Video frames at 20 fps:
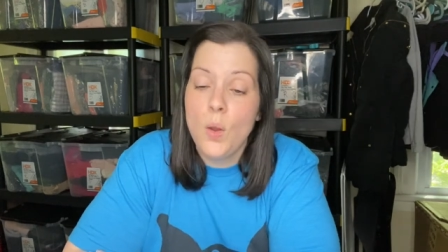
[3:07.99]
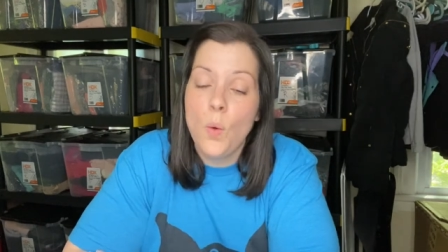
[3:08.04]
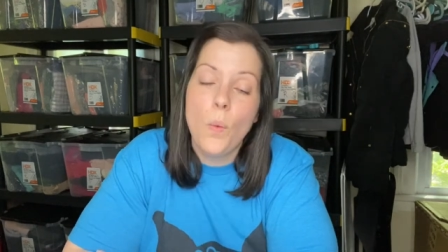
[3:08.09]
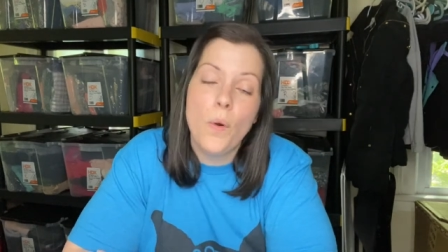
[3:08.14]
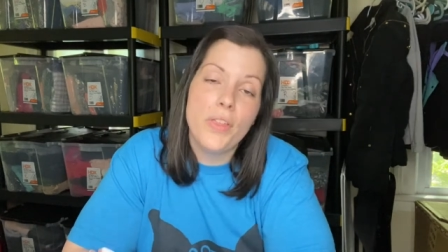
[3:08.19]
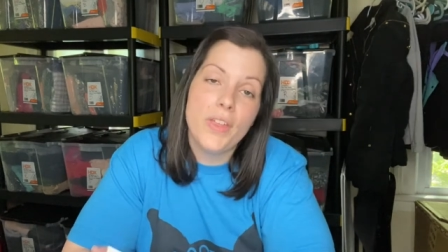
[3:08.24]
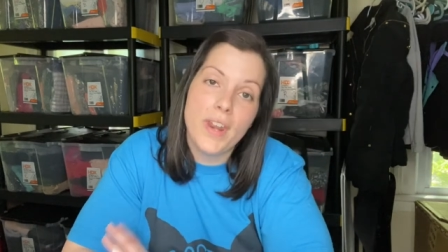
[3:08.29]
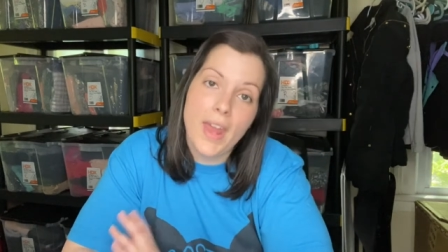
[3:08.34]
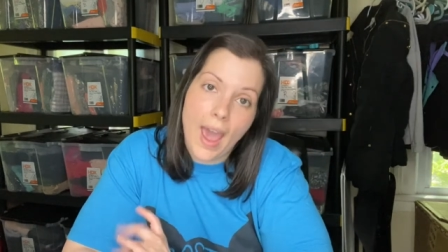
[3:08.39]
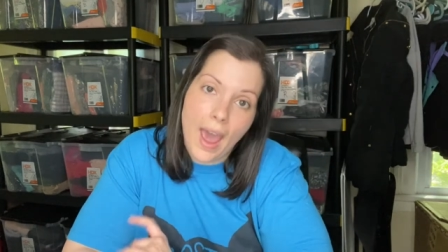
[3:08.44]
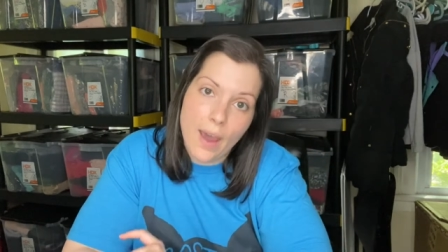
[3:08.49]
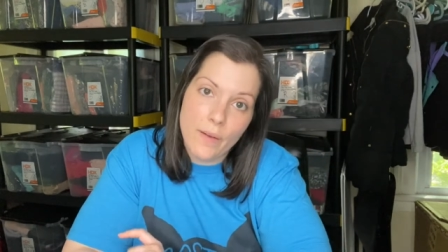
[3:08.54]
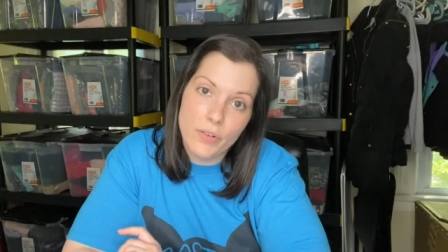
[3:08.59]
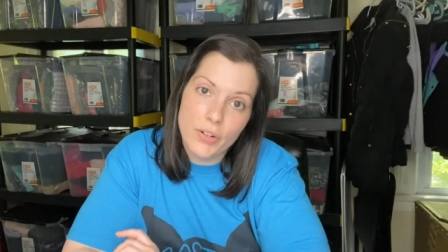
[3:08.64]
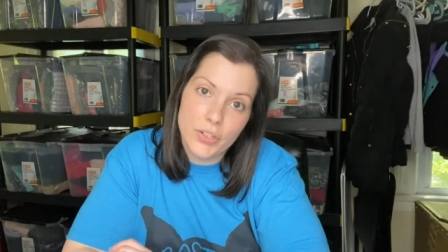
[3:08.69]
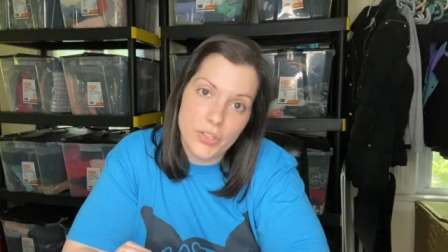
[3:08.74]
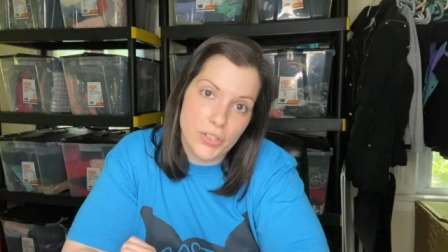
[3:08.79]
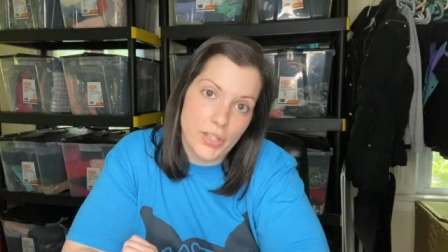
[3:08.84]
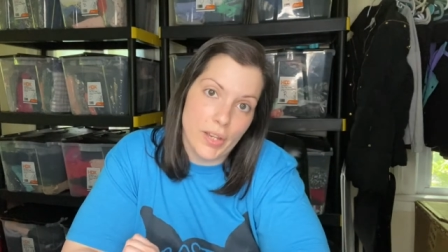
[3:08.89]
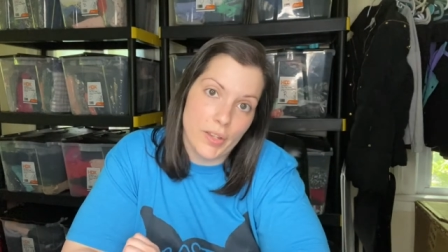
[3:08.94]
with an
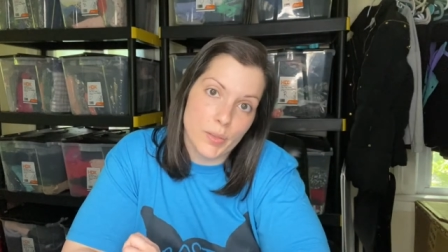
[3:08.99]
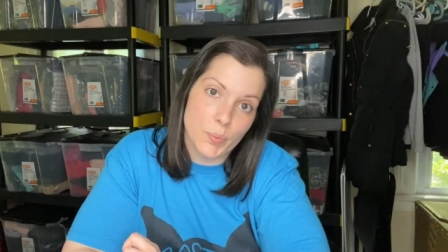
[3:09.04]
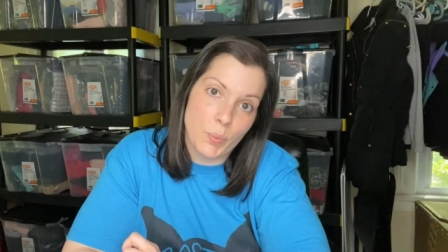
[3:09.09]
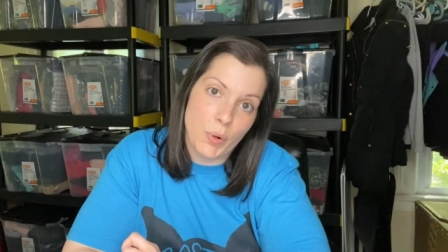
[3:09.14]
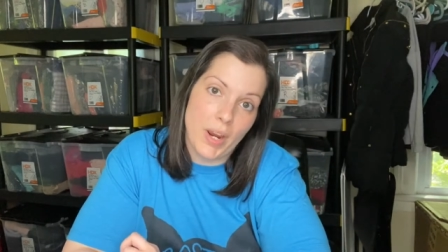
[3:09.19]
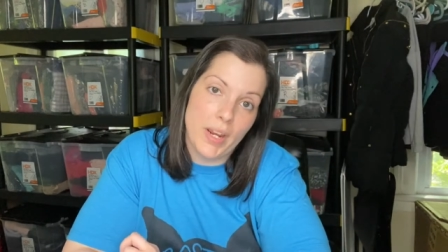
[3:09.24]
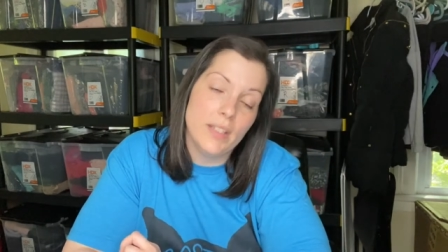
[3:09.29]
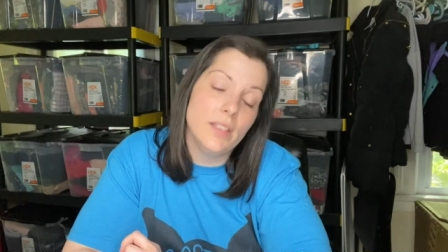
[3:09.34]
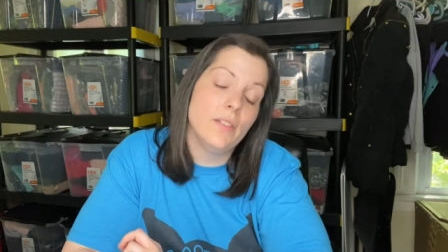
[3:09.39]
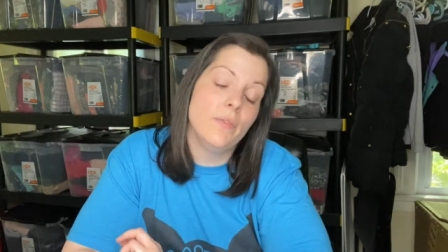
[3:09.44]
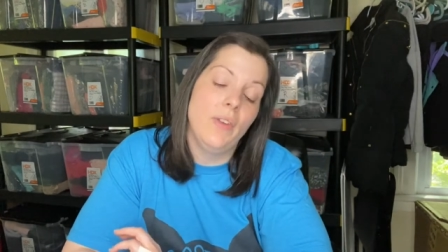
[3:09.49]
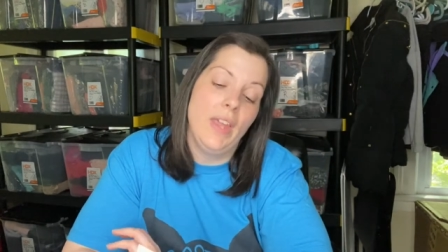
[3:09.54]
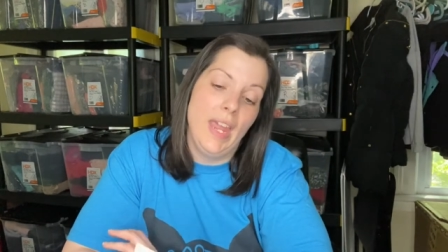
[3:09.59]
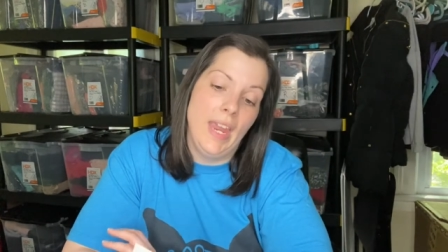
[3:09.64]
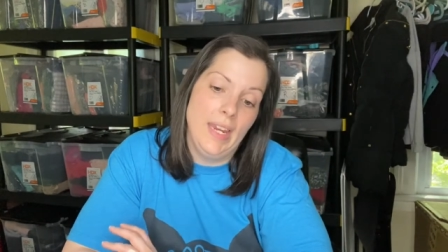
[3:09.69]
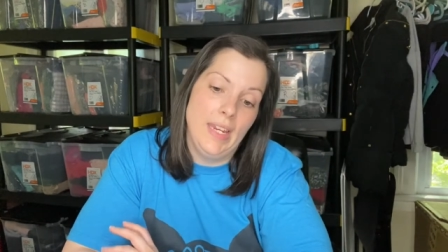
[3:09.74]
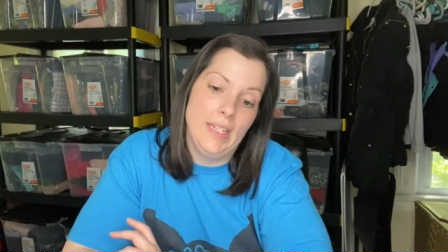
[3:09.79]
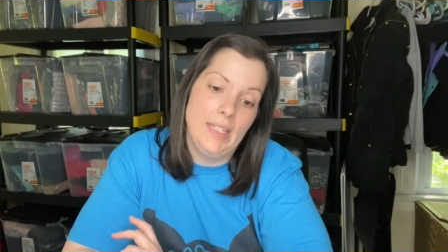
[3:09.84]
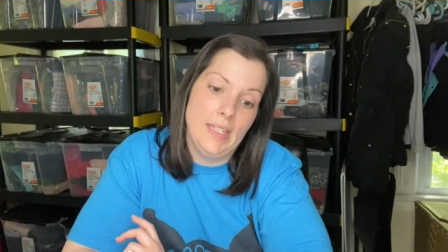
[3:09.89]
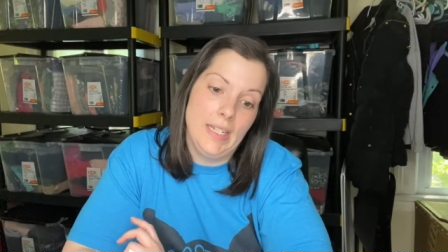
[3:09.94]
average sales price of
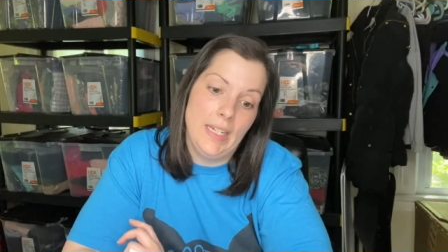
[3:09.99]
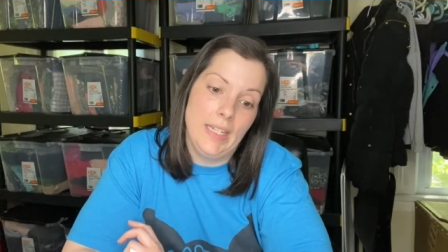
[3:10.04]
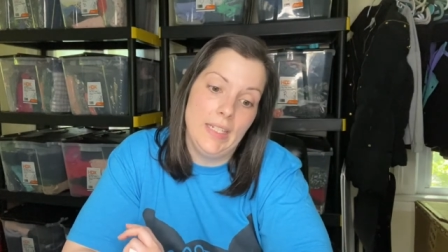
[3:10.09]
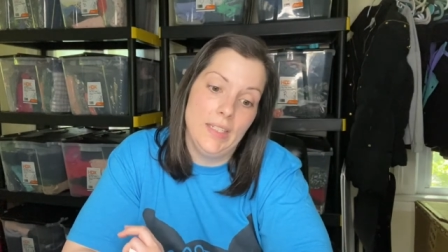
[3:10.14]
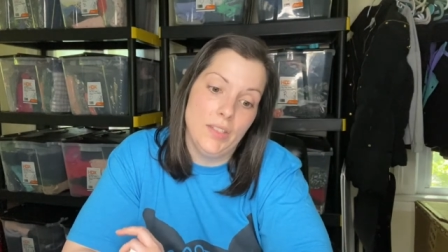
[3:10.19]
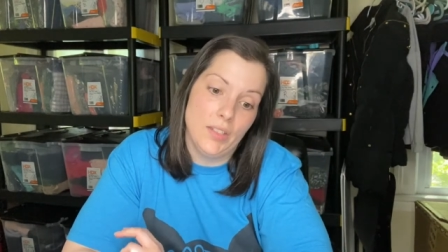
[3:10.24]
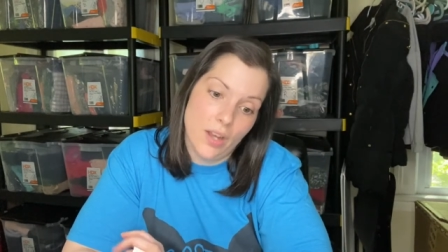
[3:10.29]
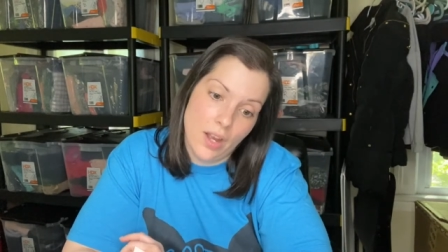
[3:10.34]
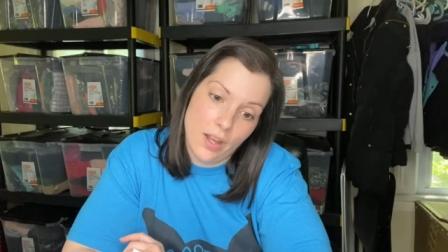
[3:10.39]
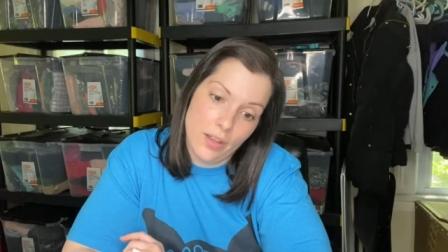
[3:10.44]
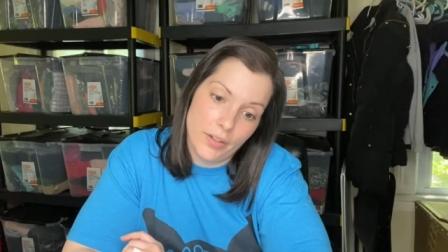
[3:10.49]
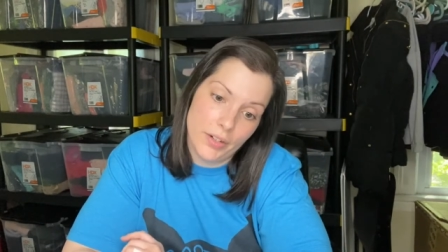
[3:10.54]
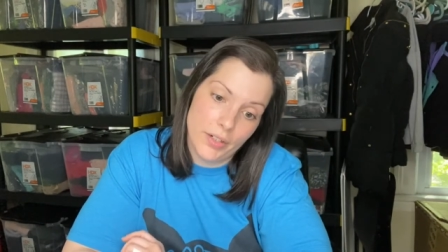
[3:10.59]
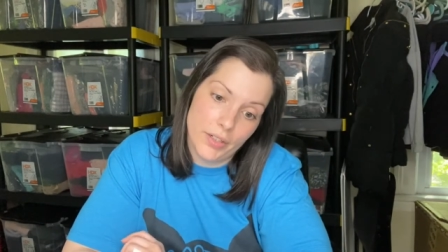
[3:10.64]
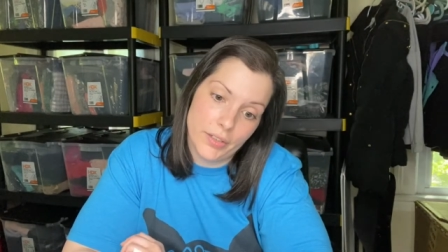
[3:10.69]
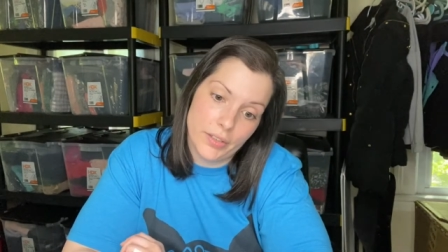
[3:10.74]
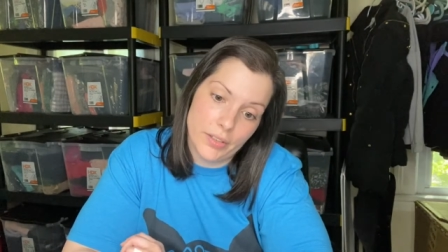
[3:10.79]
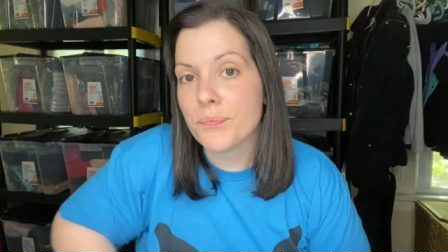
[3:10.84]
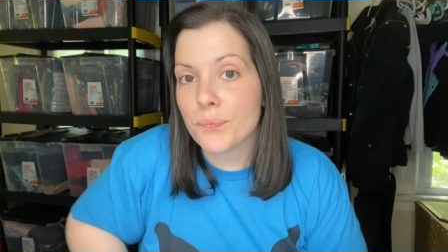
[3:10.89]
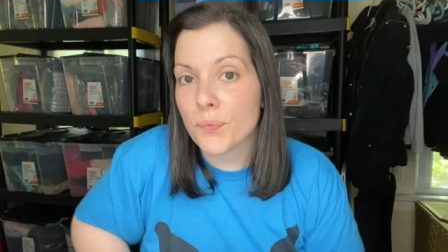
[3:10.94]

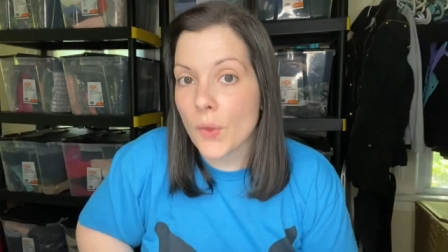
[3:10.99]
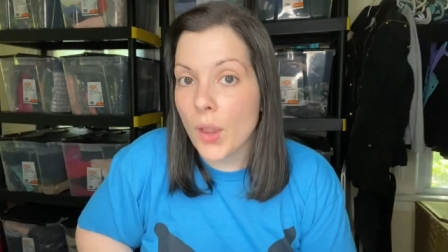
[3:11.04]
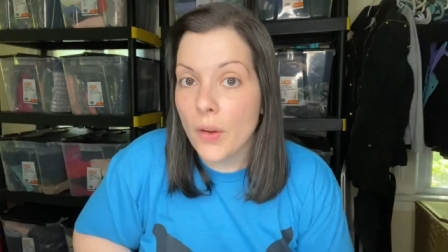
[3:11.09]
$18.